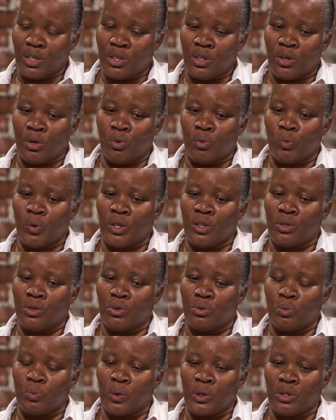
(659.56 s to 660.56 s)
You know, when
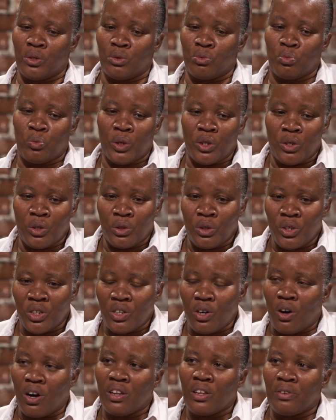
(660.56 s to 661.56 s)
you look
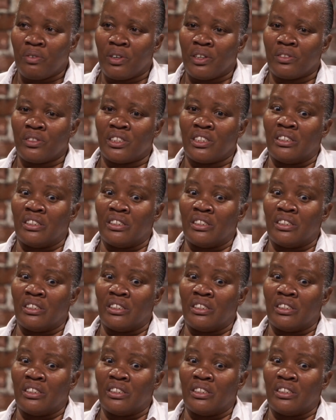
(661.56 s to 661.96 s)
all around you